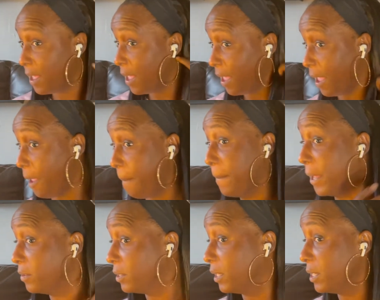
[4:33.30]
about
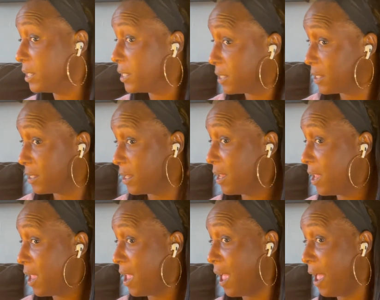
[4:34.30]
this.
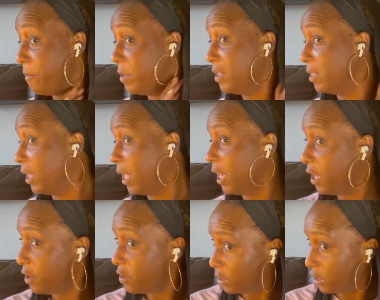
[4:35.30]
I mean, the hair
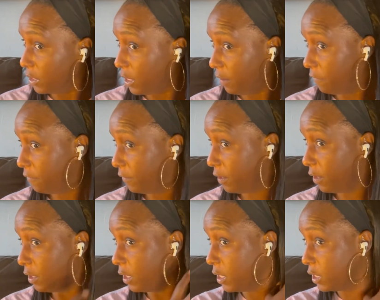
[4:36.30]
is definitely
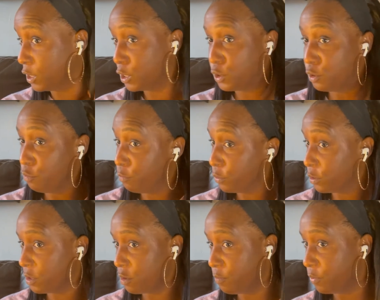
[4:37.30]
super
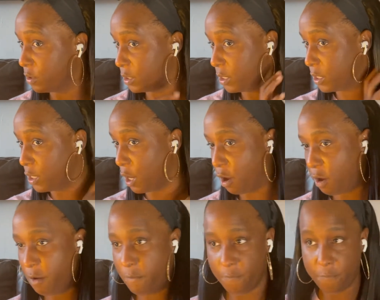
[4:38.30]
soft,
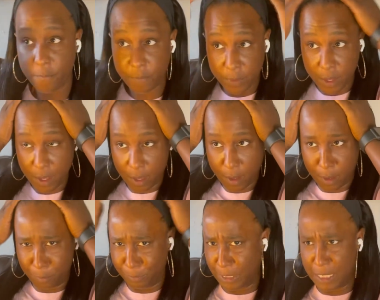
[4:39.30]

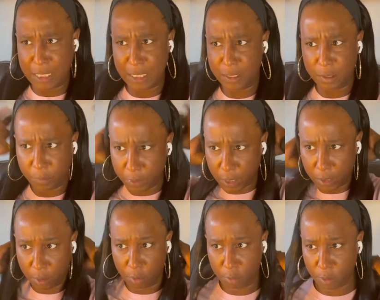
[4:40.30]
easy to put
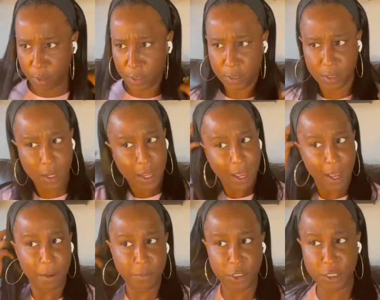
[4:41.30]
on. I'm
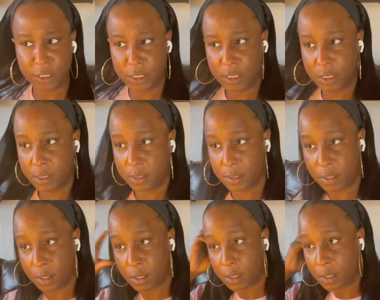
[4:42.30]
just
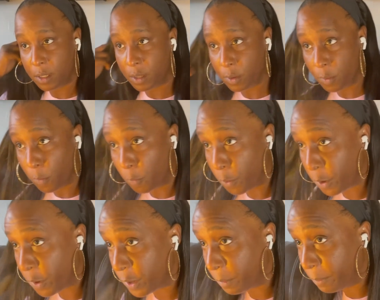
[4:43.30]
worried
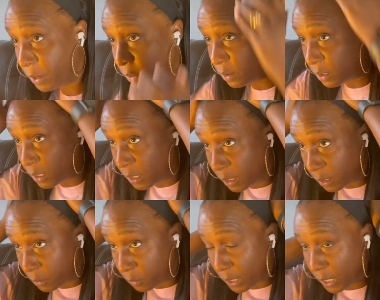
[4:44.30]
about the little
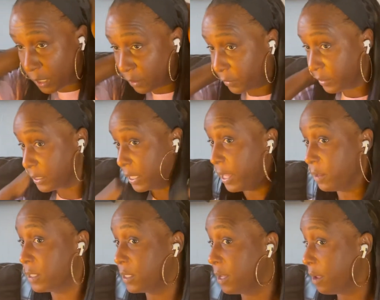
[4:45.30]
hairs that's
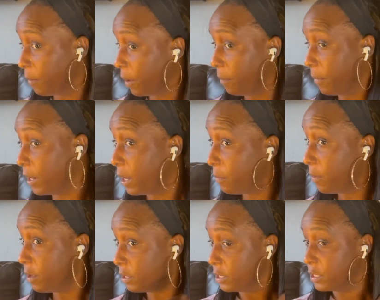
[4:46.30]
coming, but I'll probably
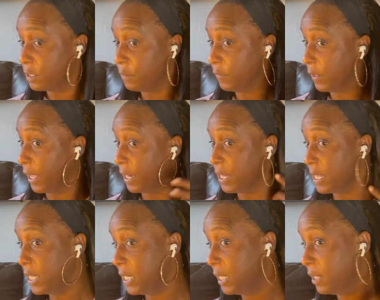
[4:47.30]
just flat
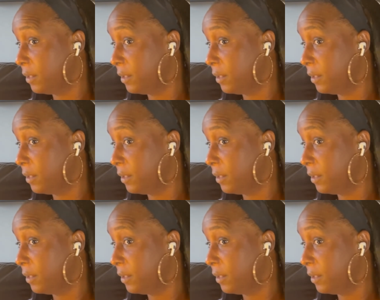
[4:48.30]
iron it